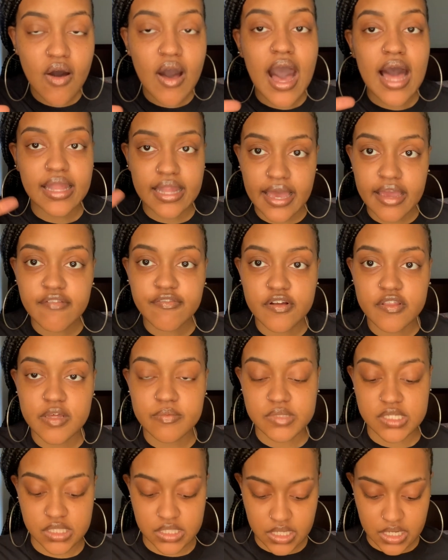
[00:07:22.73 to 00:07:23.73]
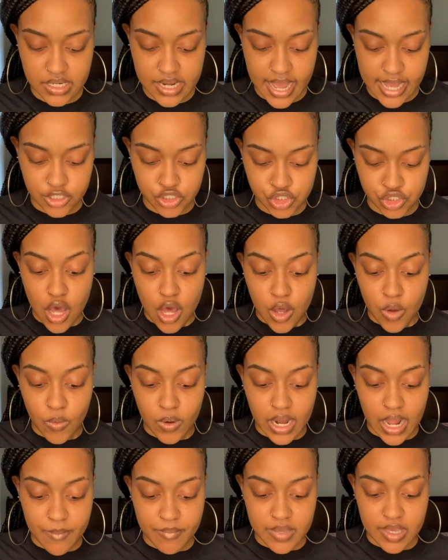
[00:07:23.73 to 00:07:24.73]
I like for them to look natural. What
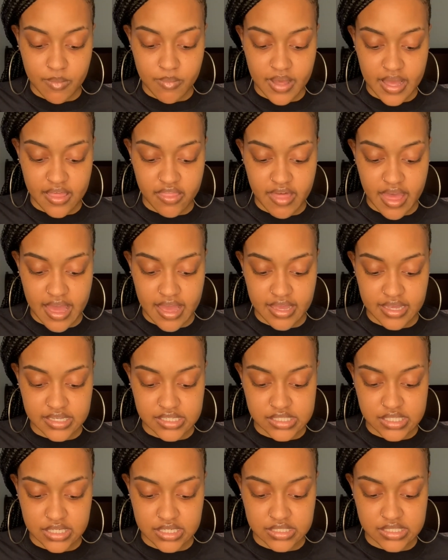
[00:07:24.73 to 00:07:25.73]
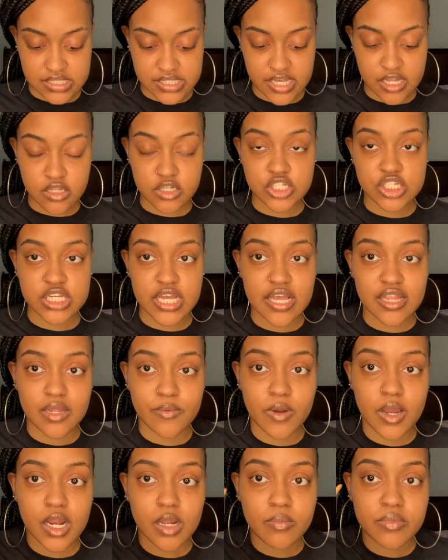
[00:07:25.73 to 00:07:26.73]
I mean by that is the concealer shade that we're
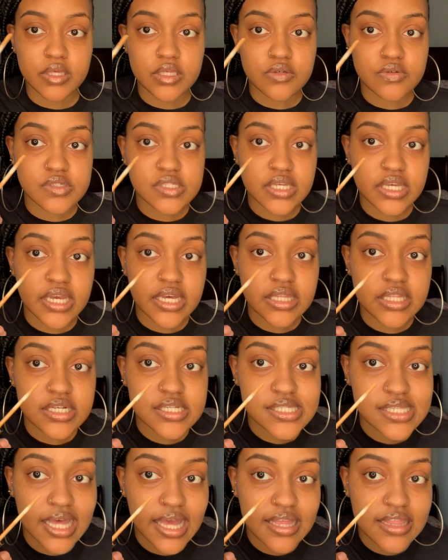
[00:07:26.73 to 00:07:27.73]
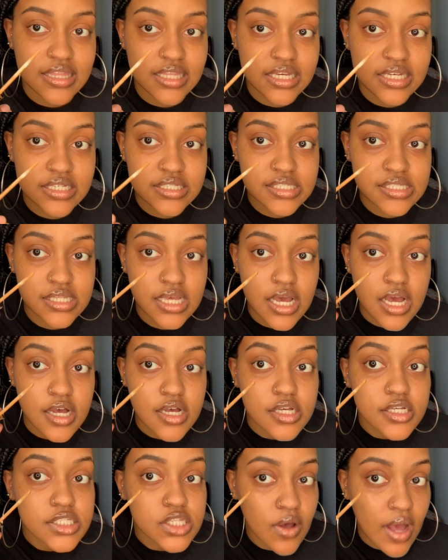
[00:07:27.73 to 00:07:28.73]
going to be using, it looks like this.
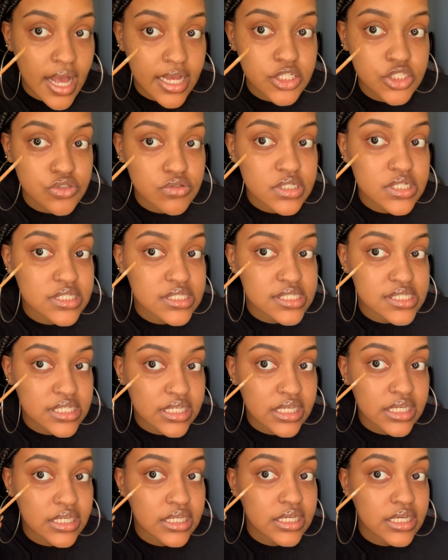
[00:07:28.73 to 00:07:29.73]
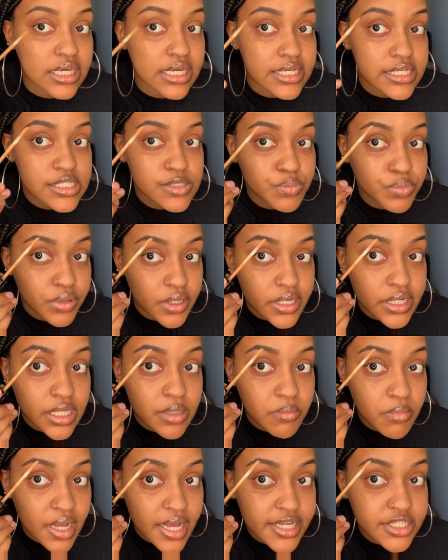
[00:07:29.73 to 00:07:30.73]
So as you can see, it's pretty
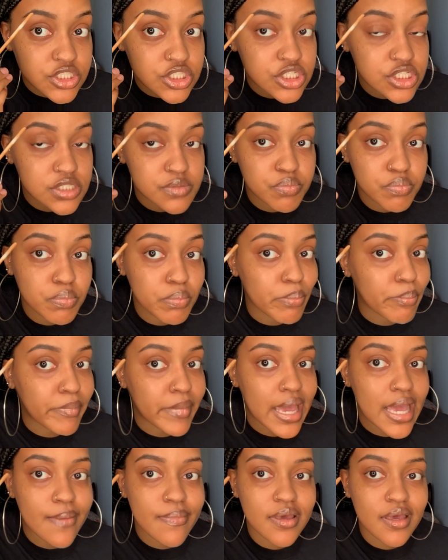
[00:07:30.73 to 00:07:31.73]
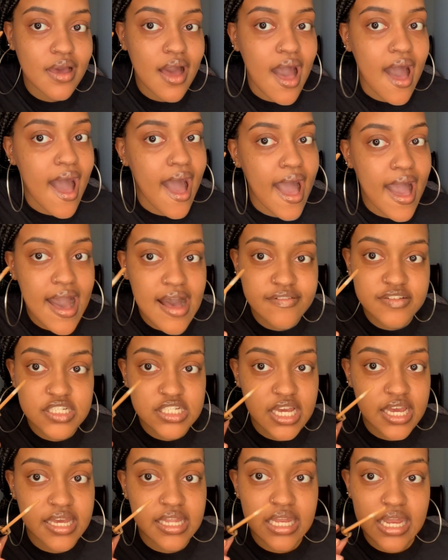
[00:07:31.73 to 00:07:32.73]
much maybe a half
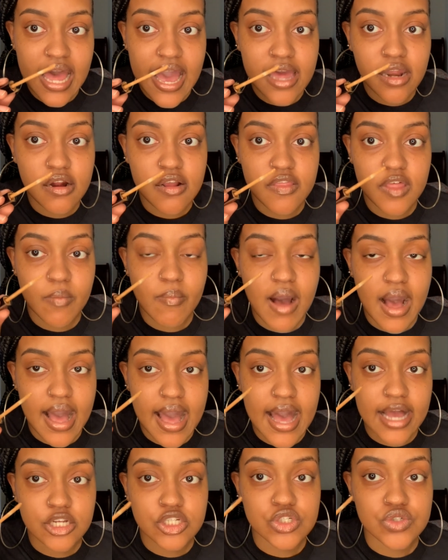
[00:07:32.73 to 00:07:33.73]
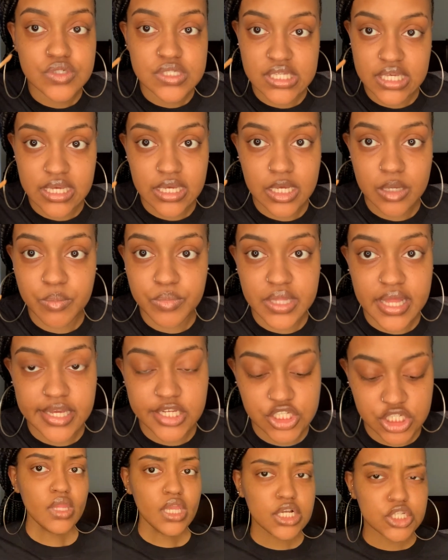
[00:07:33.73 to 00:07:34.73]
shade lighter than my actual skin
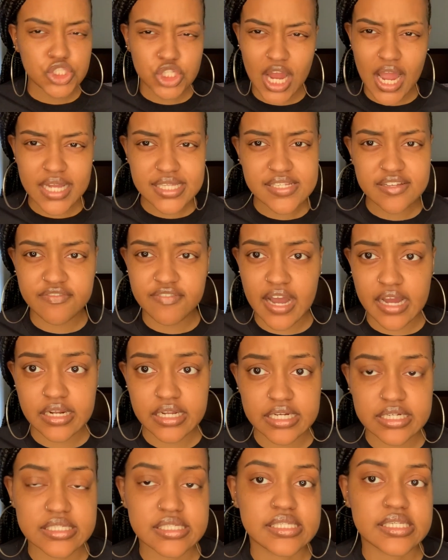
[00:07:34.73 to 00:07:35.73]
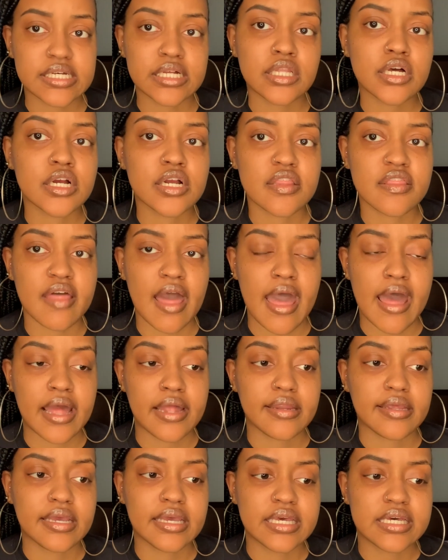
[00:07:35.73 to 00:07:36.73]
complexion. Trying to find a concealer
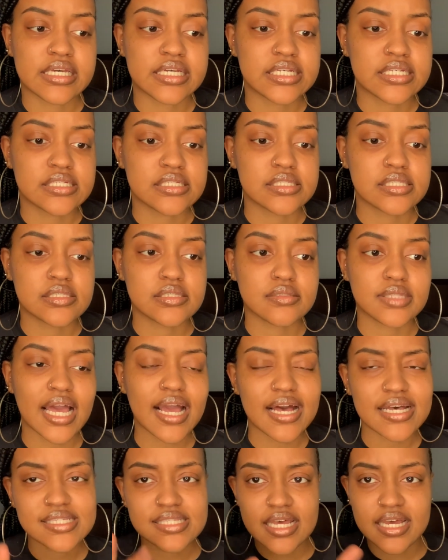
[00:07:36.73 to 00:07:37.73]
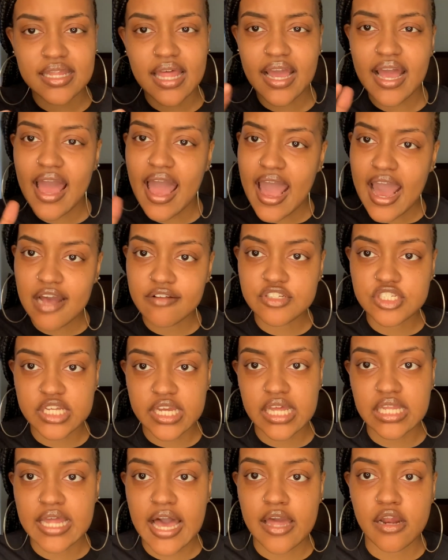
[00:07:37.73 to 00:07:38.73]
that is, like I said, like a half shade
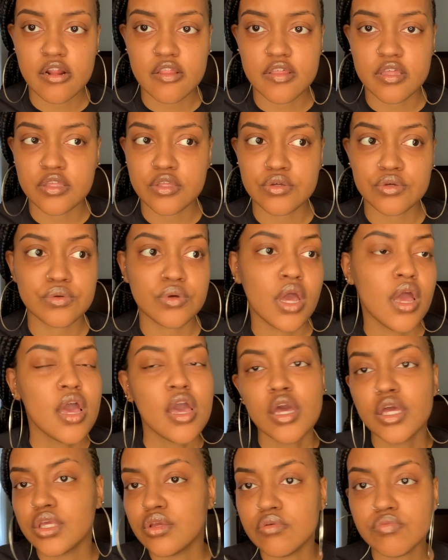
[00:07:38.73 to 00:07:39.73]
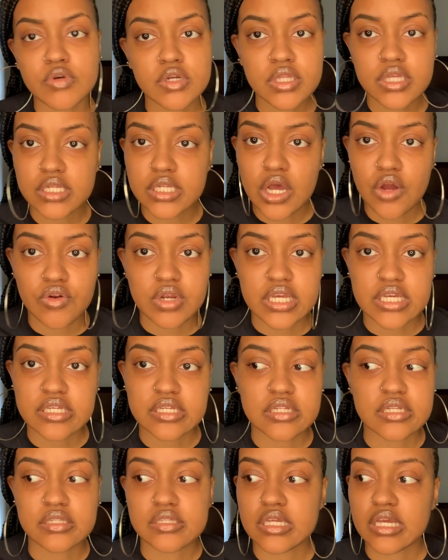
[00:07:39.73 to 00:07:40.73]
lighter than you. You really don't
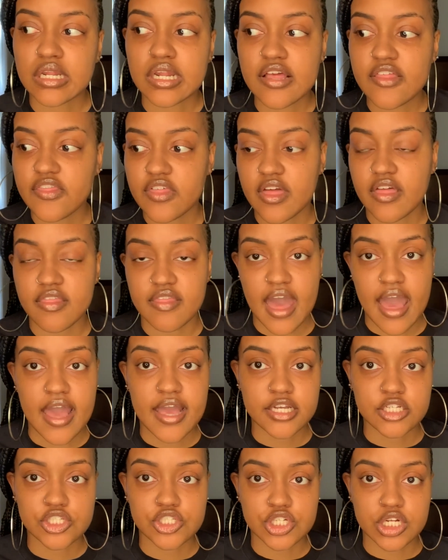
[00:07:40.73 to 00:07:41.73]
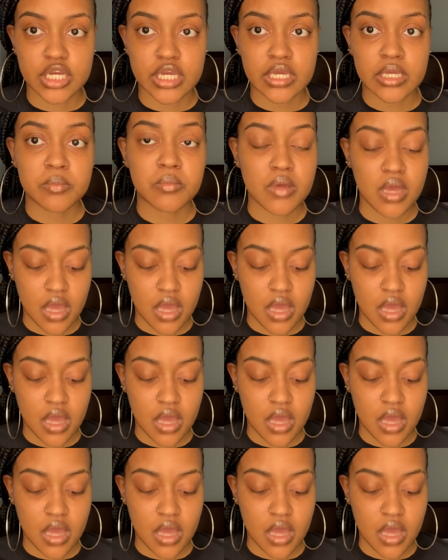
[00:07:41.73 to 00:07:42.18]
need anything that extreme.